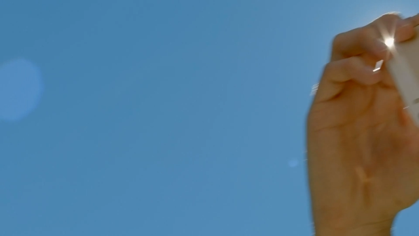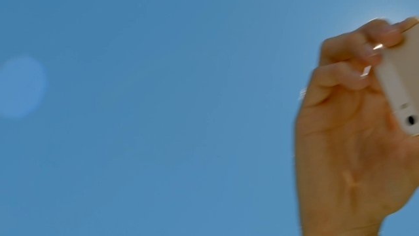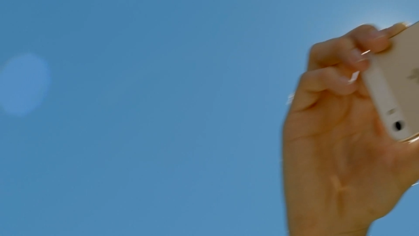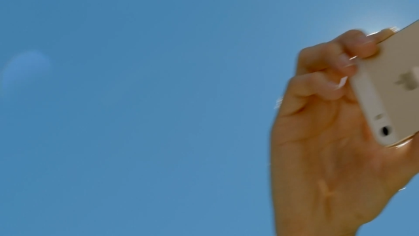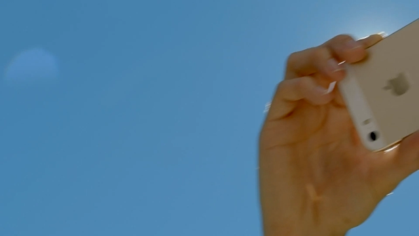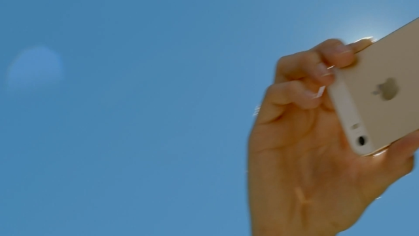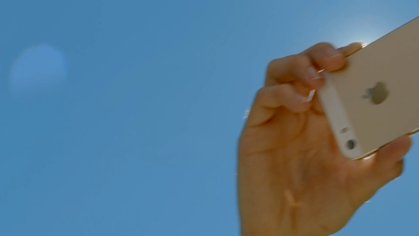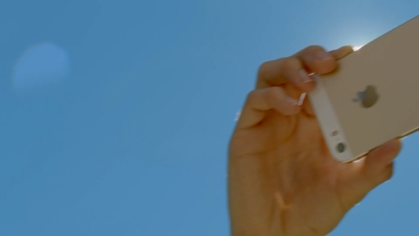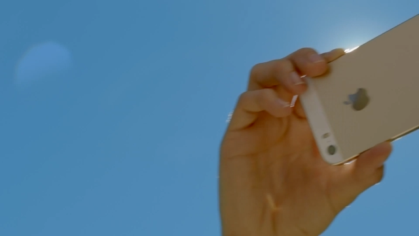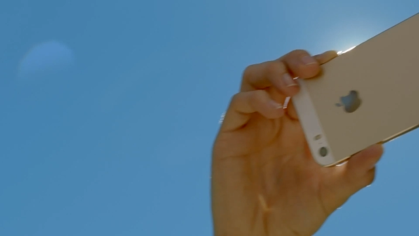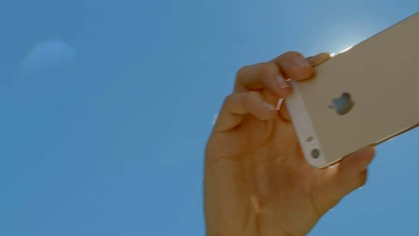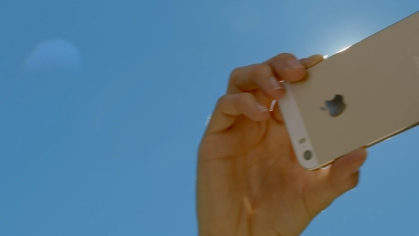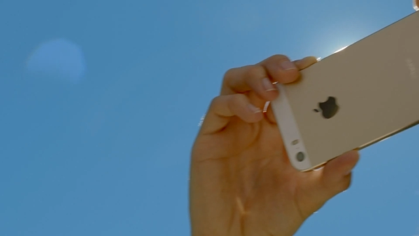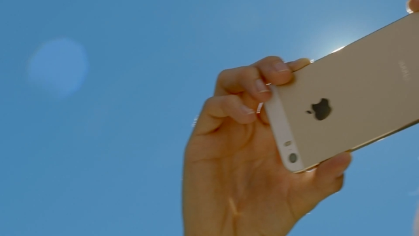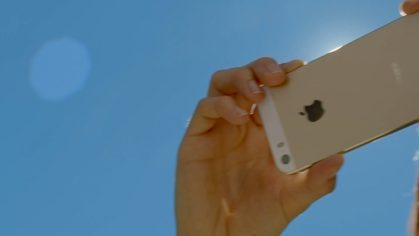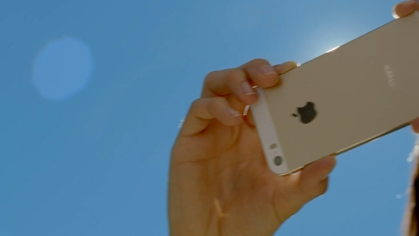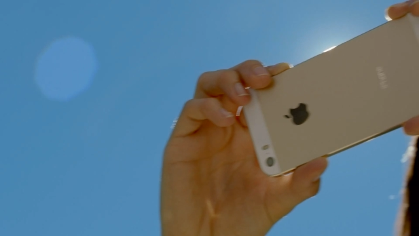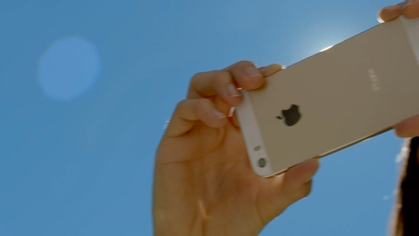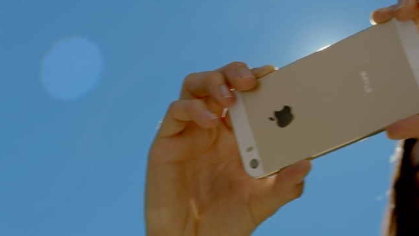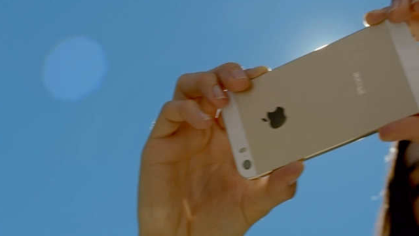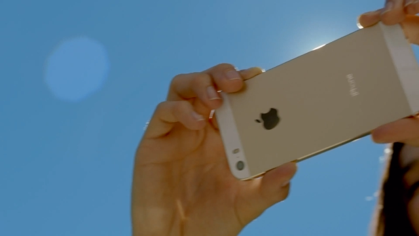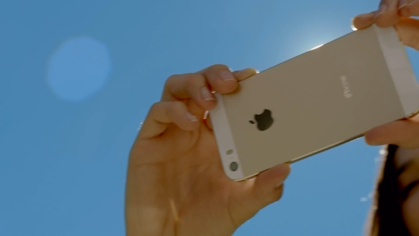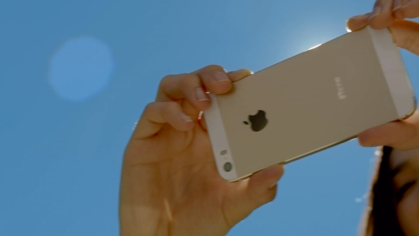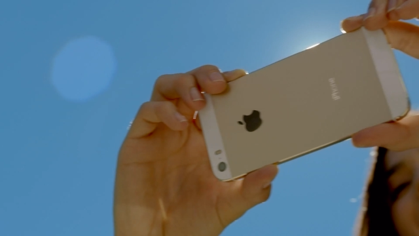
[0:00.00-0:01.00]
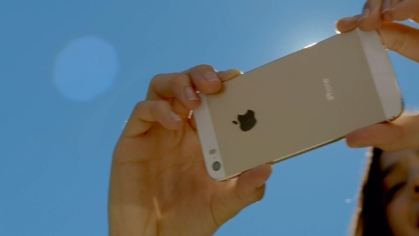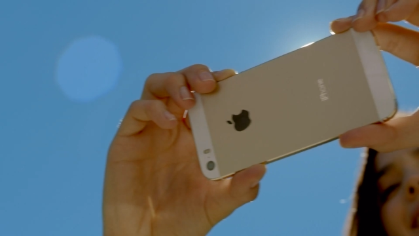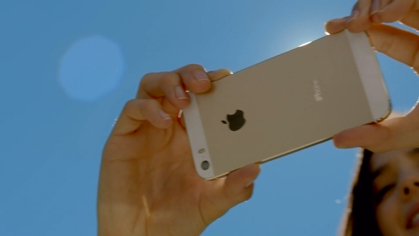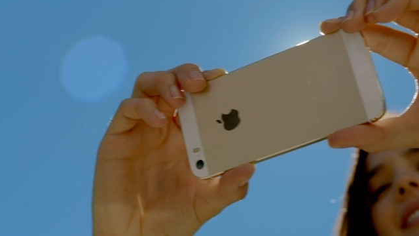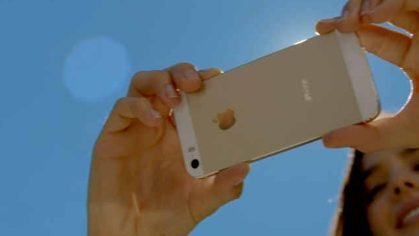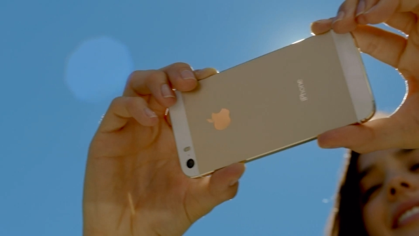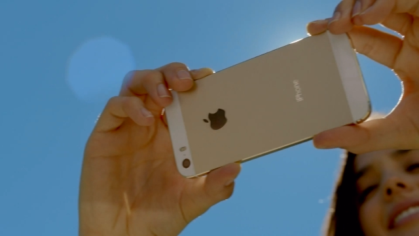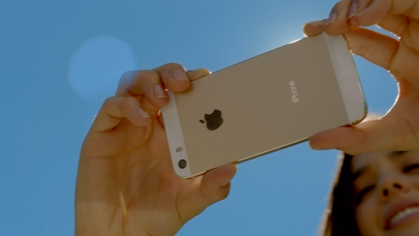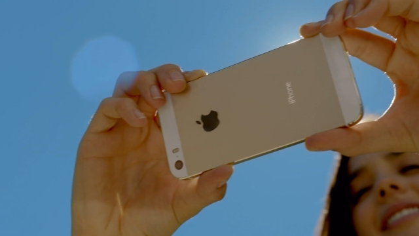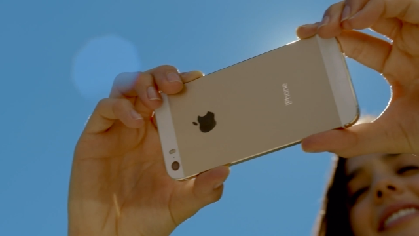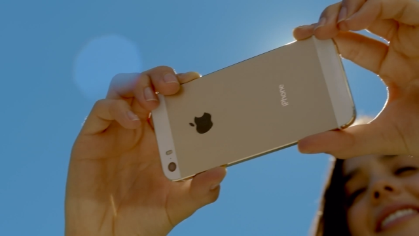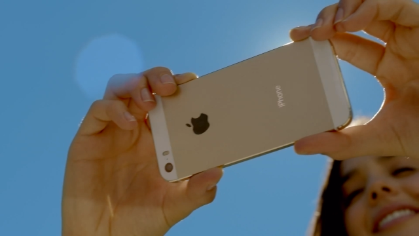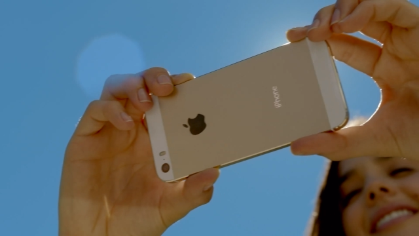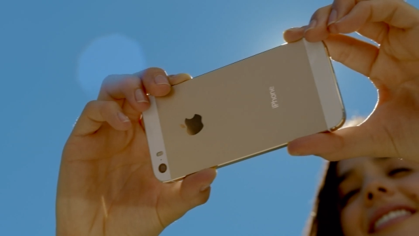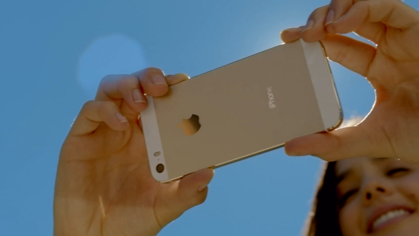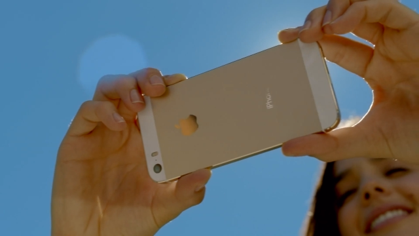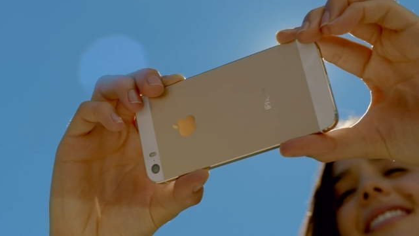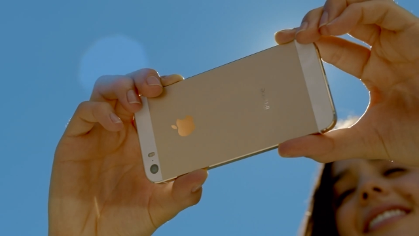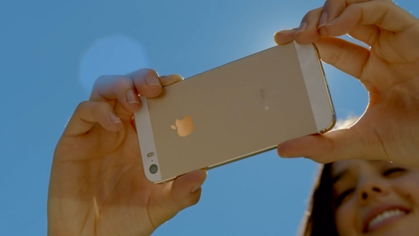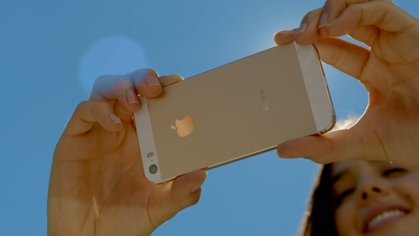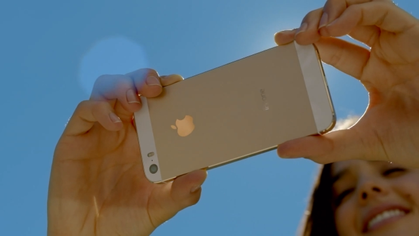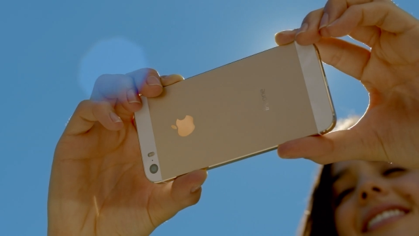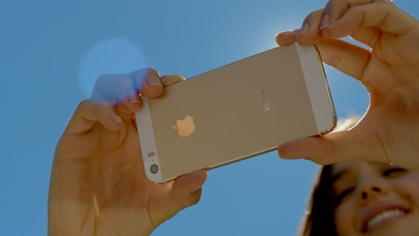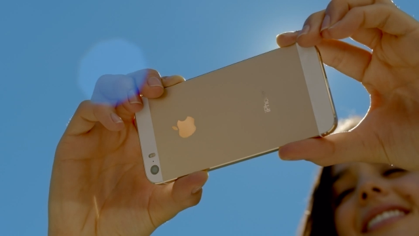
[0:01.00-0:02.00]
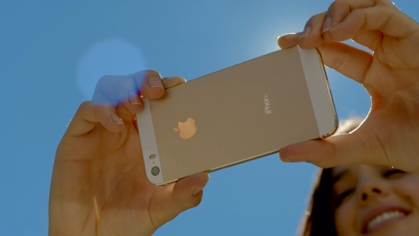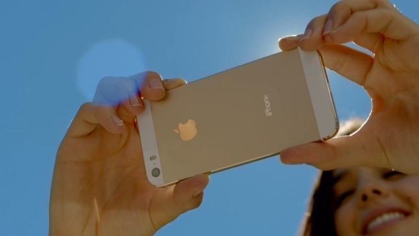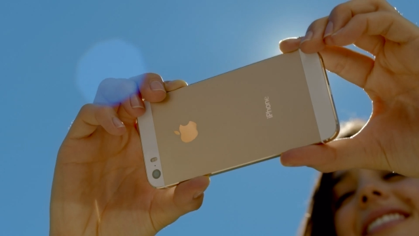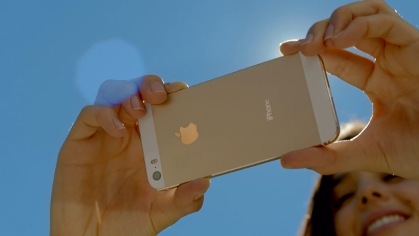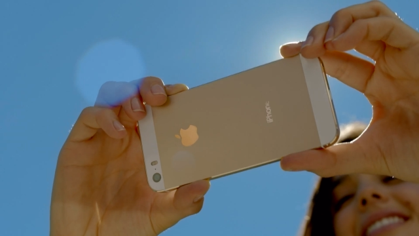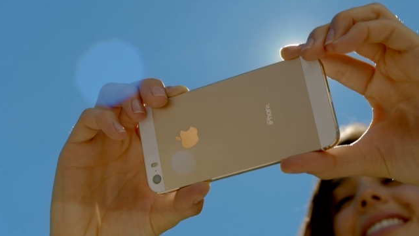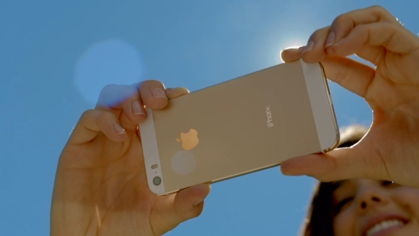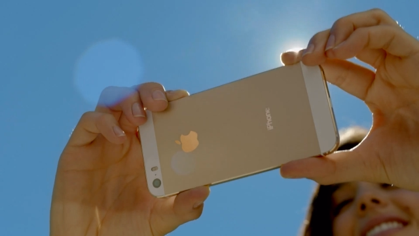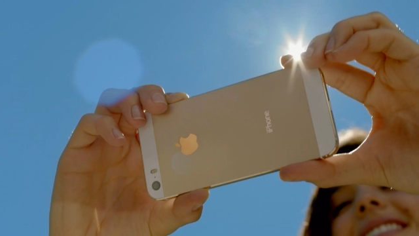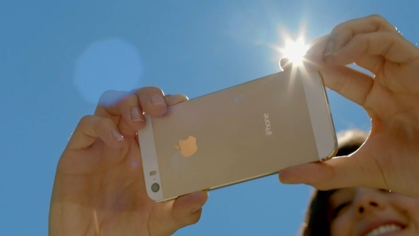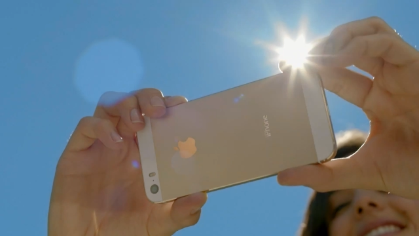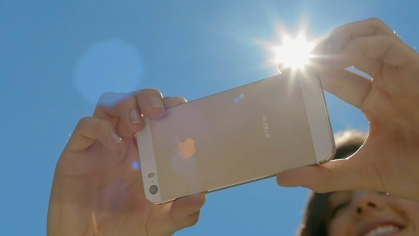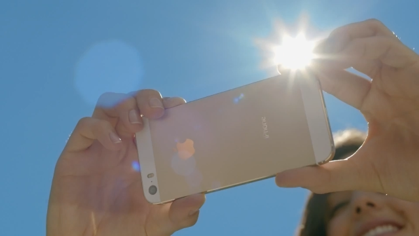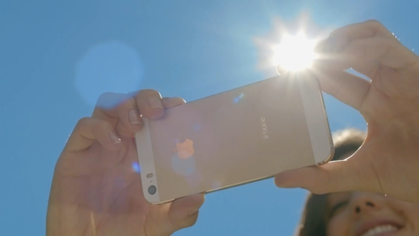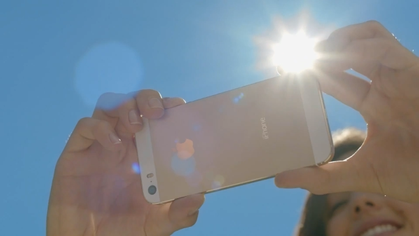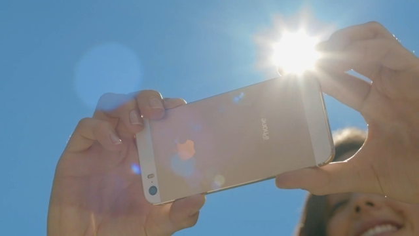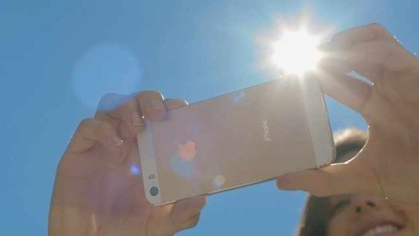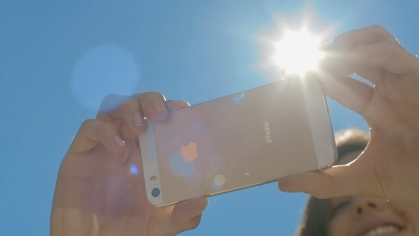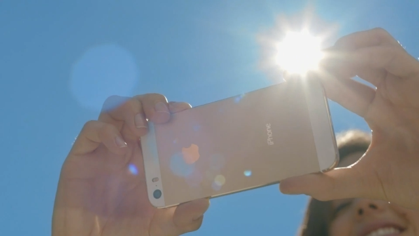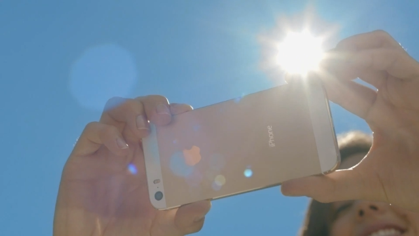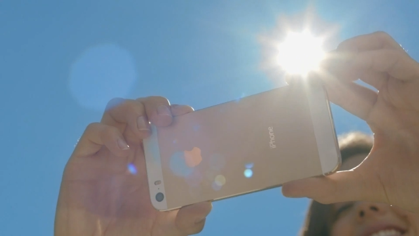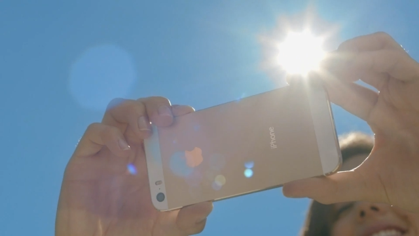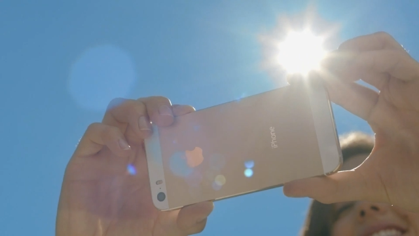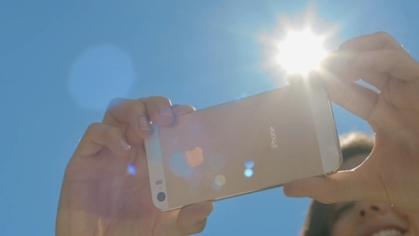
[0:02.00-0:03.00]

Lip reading: (no speaker visible)